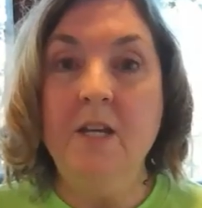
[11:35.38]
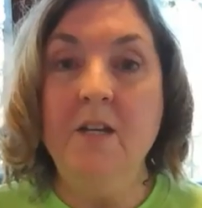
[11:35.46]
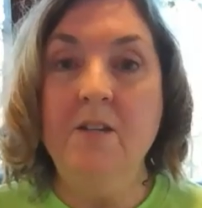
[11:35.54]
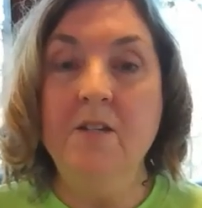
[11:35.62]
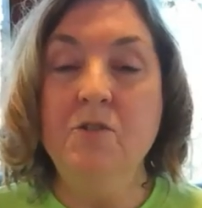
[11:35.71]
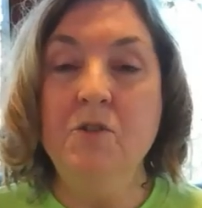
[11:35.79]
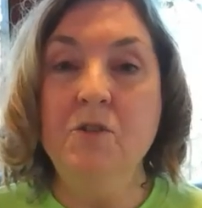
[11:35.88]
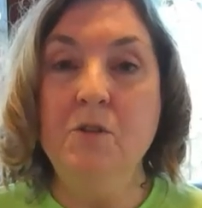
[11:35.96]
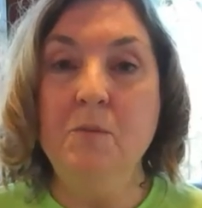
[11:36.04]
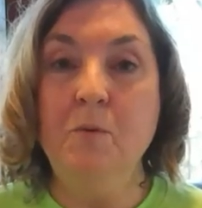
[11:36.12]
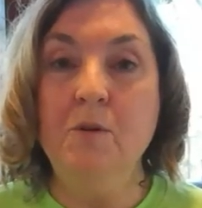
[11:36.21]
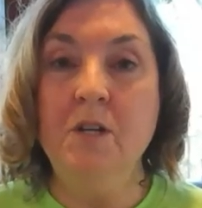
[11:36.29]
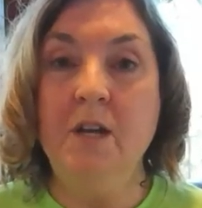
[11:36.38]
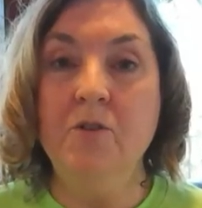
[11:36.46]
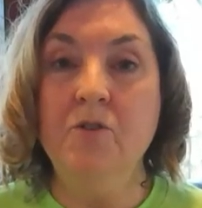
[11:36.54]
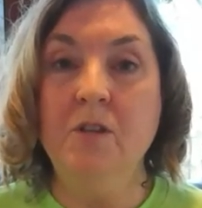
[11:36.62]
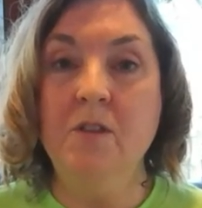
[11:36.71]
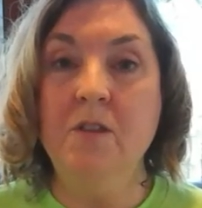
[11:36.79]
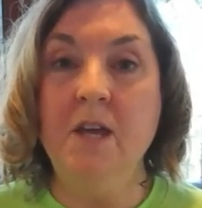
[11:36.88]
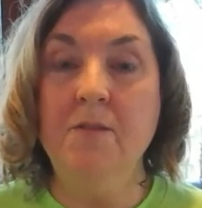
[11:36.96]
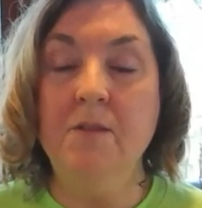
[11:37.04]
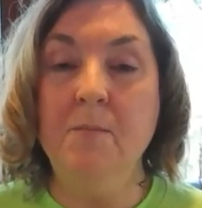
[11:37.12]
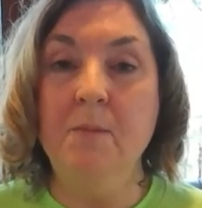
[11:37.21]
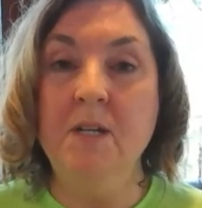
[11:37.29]
addition to the protection that
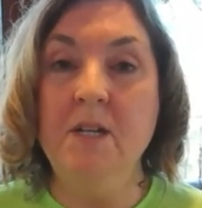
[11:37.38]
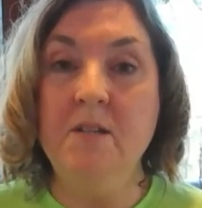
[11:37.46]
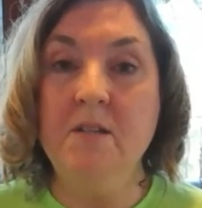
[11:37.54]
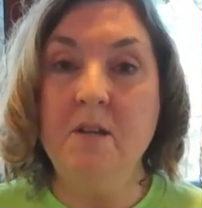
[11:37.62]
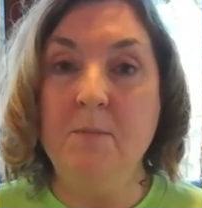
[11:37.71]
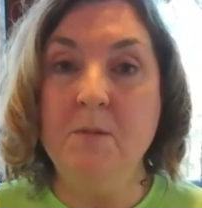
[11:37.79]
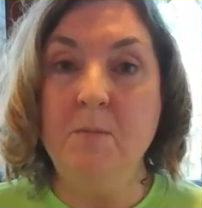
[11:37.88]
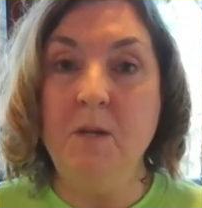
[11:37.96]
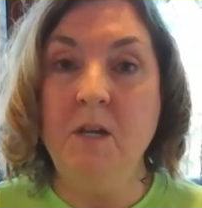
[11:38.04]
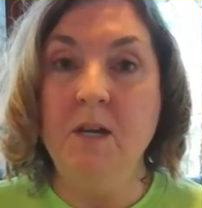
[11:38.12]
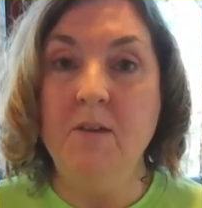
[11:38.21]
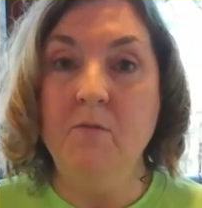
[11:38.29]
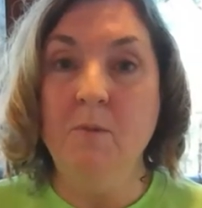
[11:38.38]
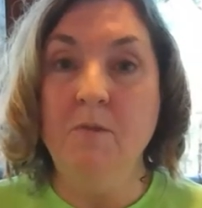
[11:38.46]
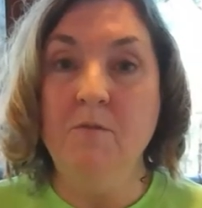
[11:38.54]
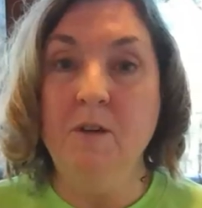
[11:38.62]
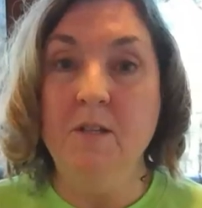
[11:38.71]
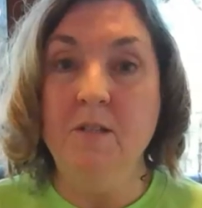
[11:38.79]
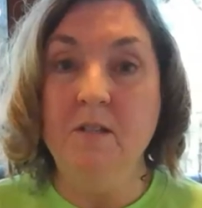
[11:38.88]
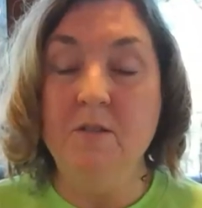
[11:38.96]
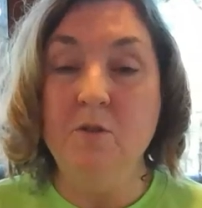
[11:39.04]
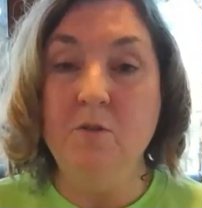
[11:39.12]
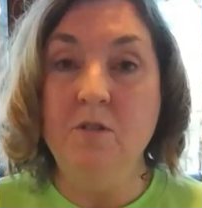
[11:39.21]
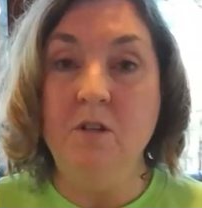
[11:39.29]
the money stops being government funds as
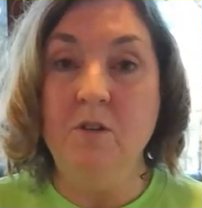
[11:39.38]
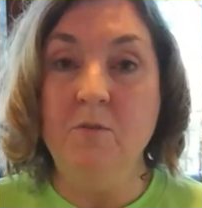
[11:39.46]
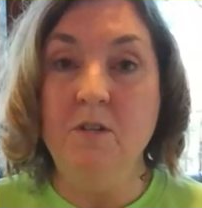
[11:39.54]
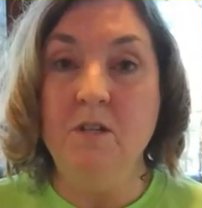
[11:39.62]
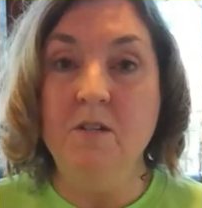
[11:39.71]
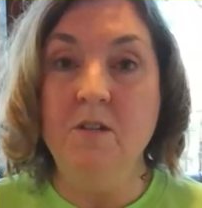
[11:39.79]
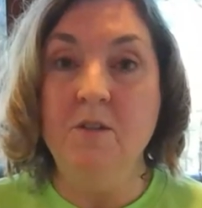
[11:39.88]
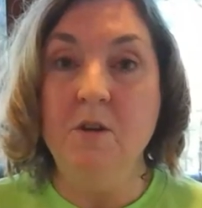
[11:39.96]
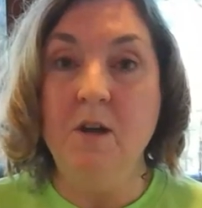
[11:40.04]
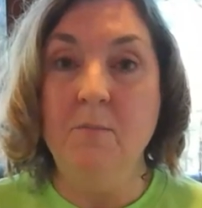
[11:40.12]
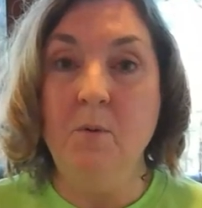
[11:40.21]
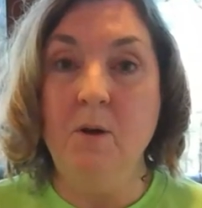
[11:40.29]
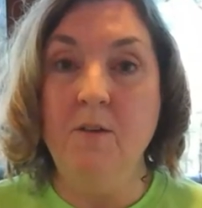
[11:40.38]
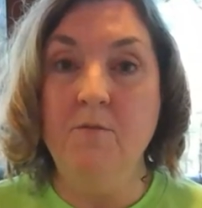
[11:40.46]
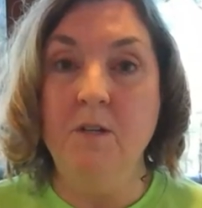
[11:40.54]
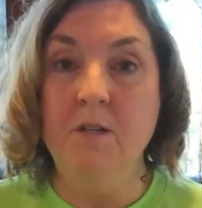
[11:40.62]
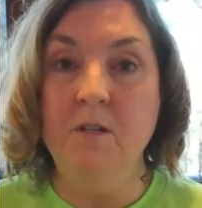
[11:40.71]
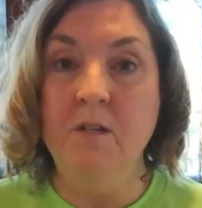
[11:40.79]
soon as it goes into the nonprofit,